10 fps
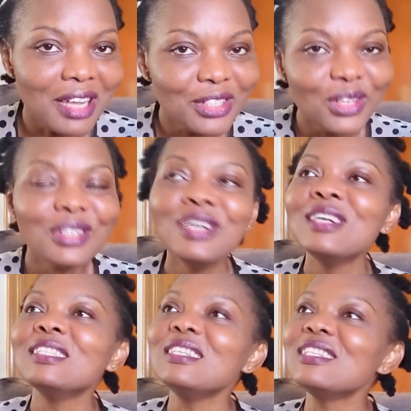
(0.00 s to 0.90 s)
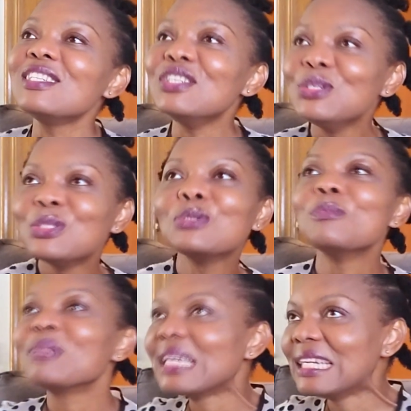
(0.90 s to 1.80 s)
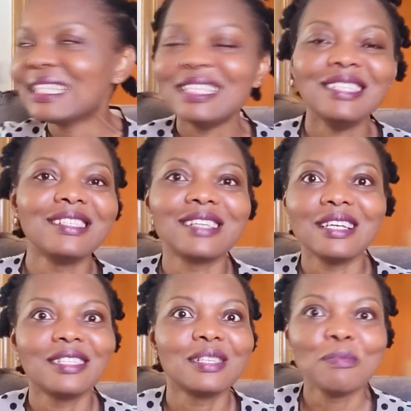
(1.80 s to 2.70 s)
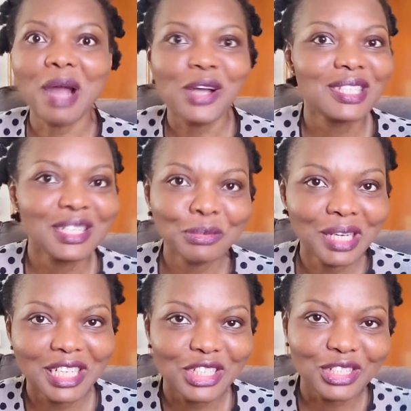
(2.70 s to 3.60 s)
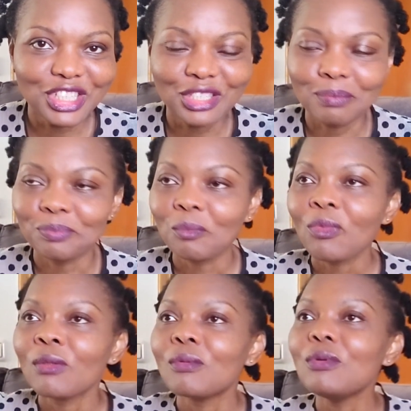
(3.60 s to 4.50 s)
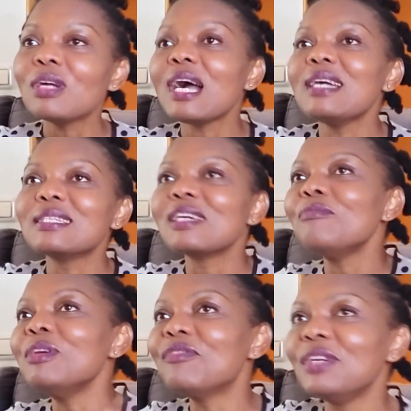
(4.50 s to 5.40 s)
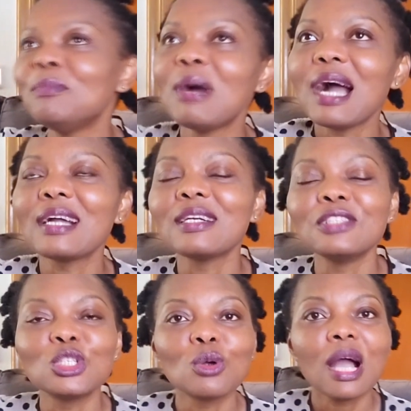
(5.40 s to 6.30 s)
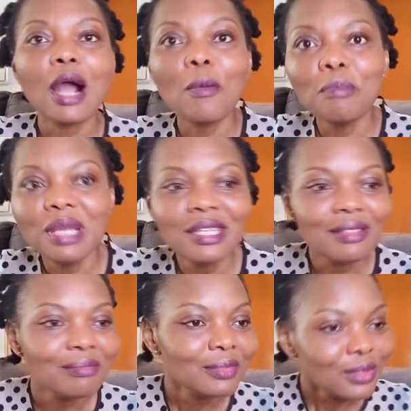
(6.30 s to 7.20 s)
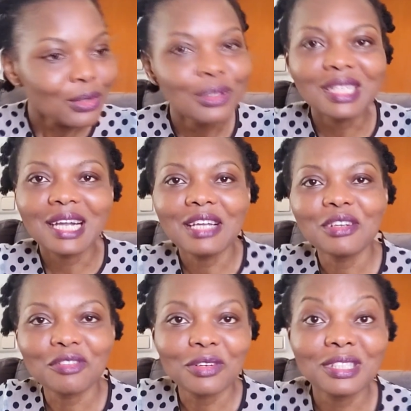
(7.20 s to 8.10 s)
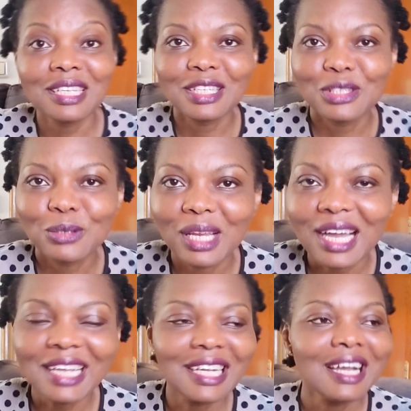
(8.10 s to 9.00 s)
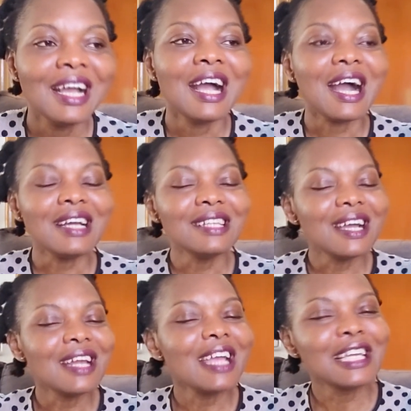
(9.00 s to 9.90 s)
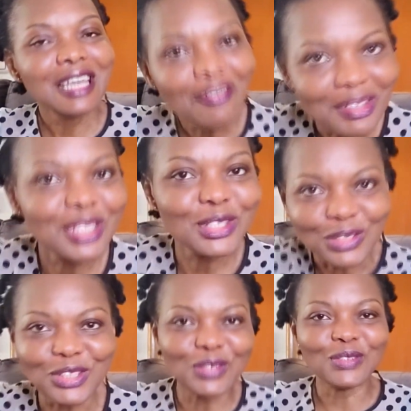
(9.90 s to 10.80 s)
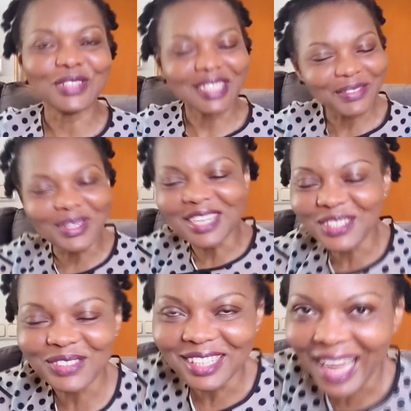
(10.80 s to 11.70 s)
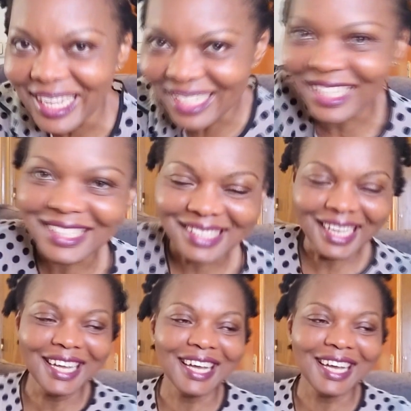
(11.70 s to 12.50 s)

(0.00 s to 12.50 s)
You know, this YouTube thing is a symbiotic relationship. You guys give me feedback to help me know the kind of content you like, and then I give it to you the way you like it.